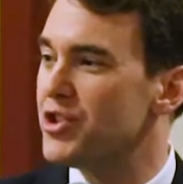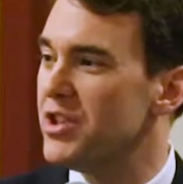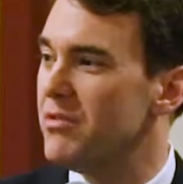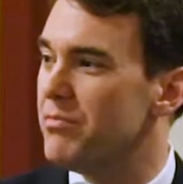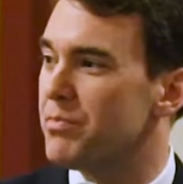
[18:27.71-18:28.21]

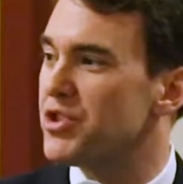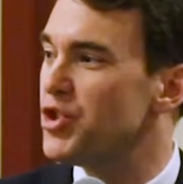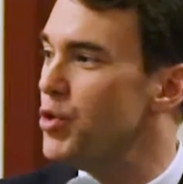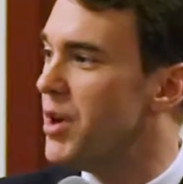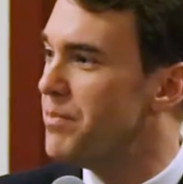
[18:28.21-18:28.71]
she
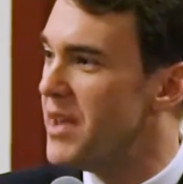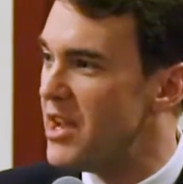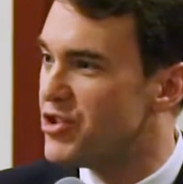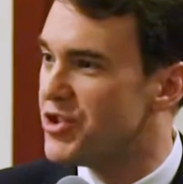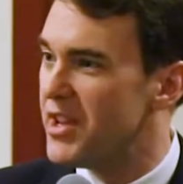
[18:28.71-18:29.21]
pursued a
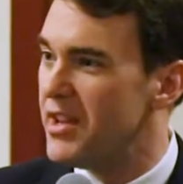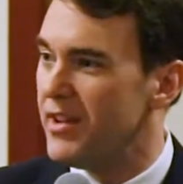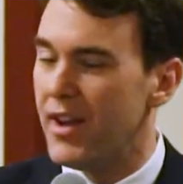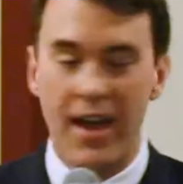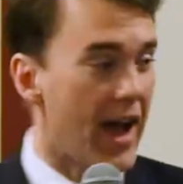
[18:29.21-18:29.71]

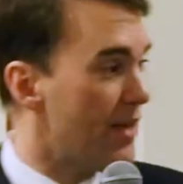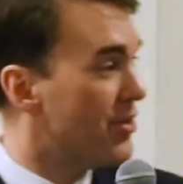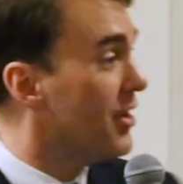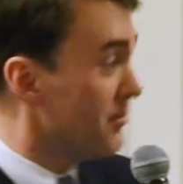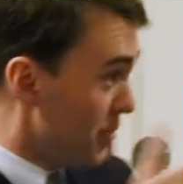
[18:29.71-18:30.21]
PhD
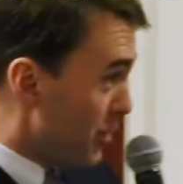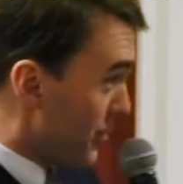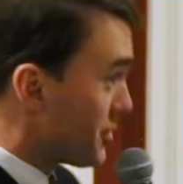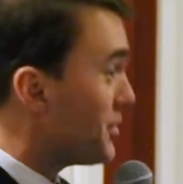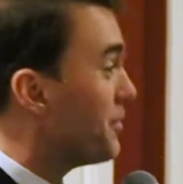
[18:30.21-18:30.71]
at the
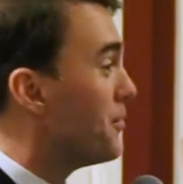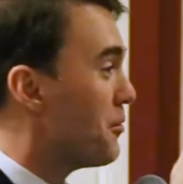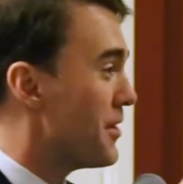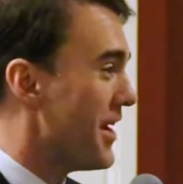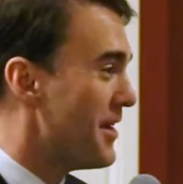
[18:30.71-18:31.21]
University of
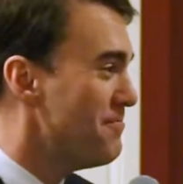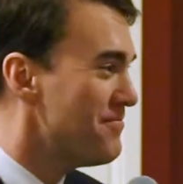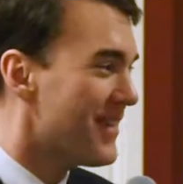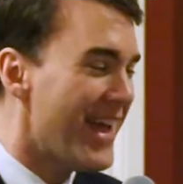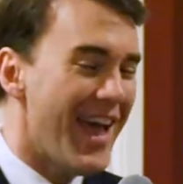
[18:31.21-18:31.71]
Notre
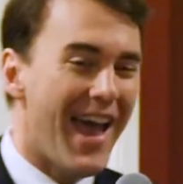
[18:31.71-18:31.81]
Dame,